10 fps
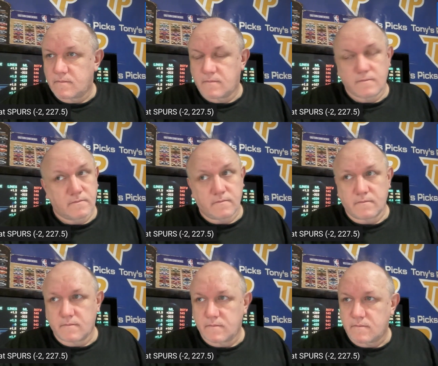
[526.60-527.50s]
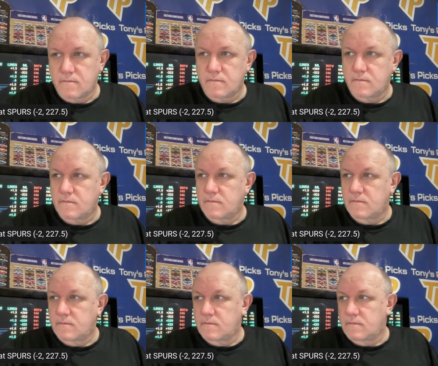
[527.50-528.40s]

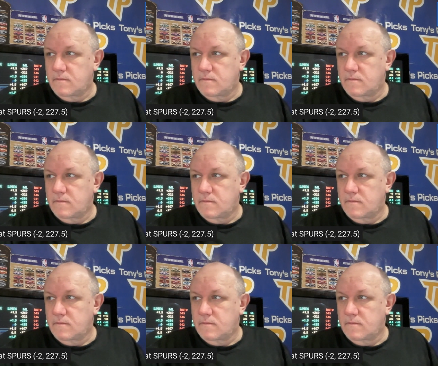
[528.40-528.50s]
Nobody speaks.